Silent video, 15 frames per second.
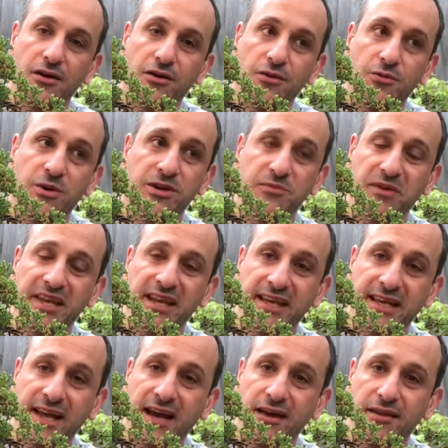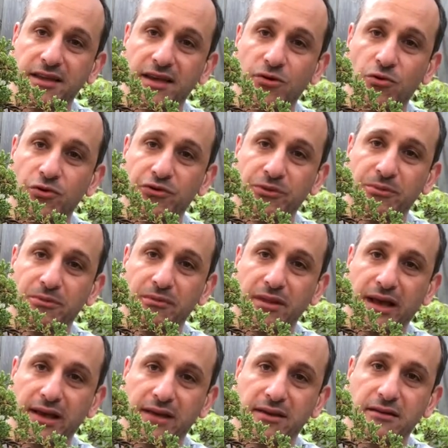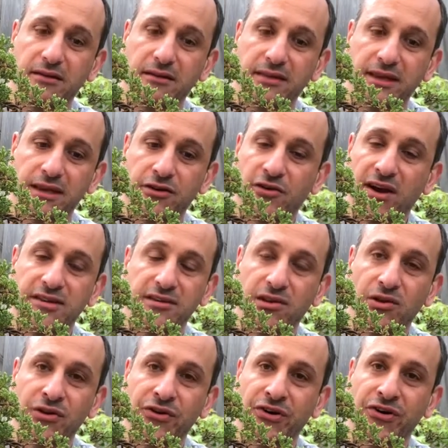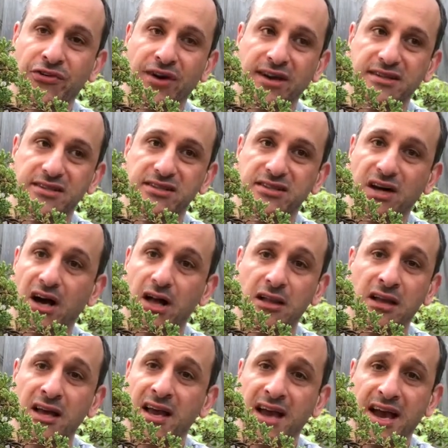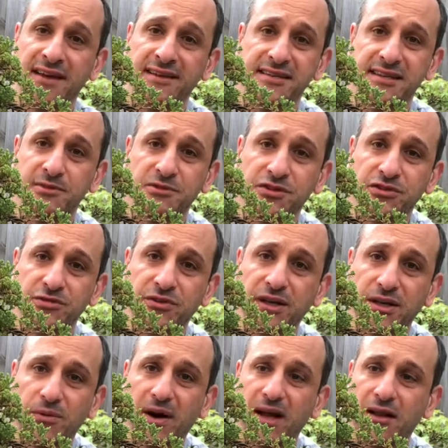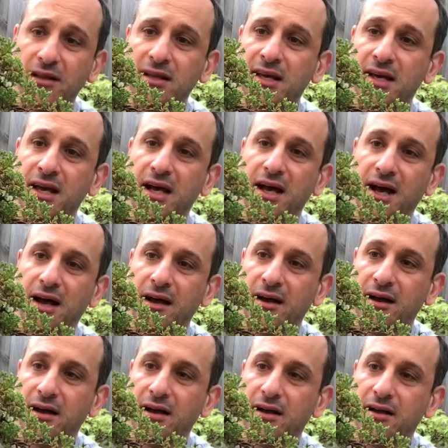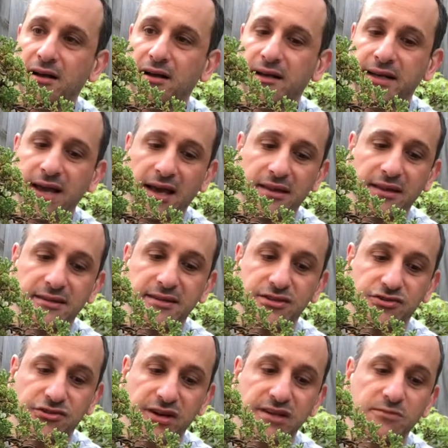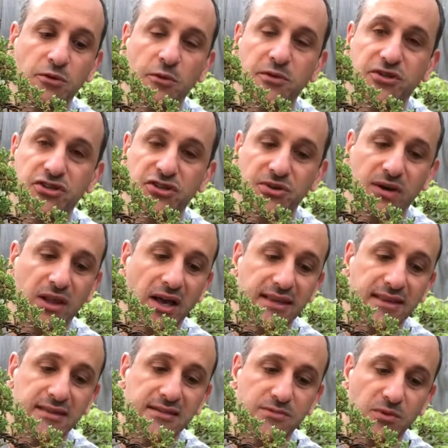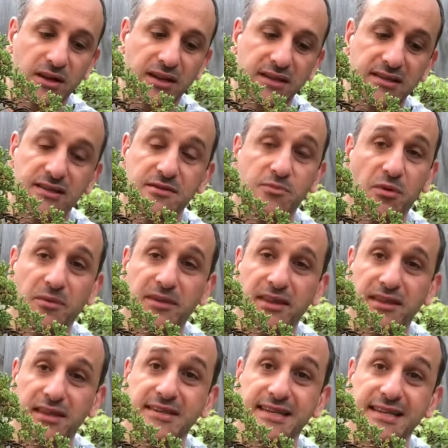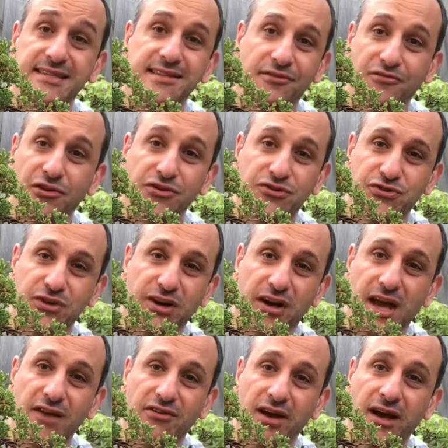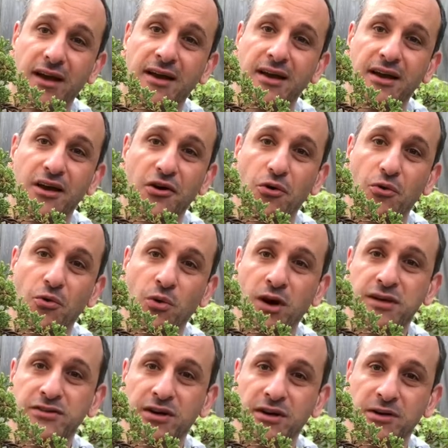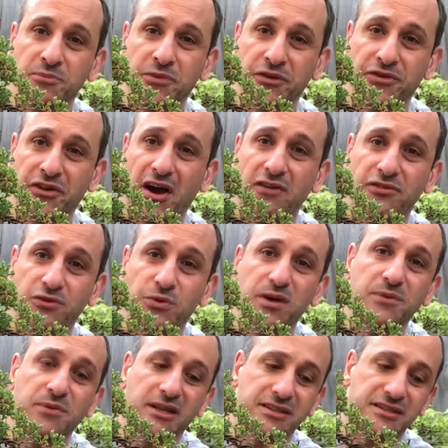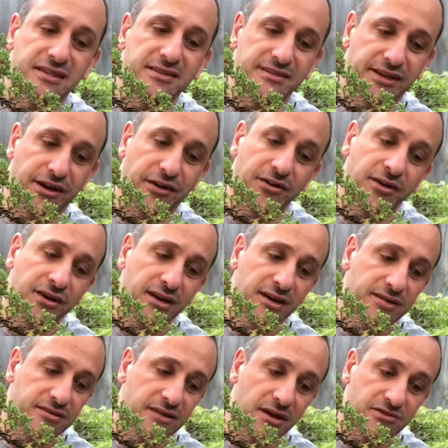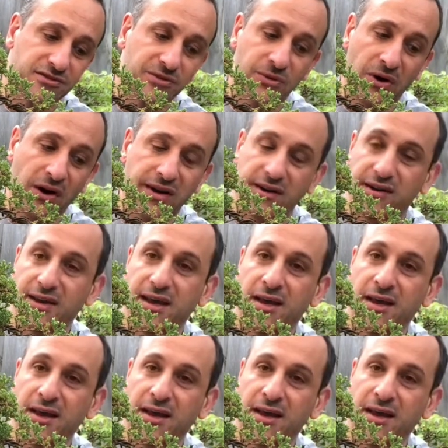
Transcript: When you're beginning out, they're awesome. Like, they're great to learn on, great to style, and they seem to do really well. Now that this tree is more mature, like this is the first tree I ever worked on in bonsai over 20 plus years ago. So I've still got it.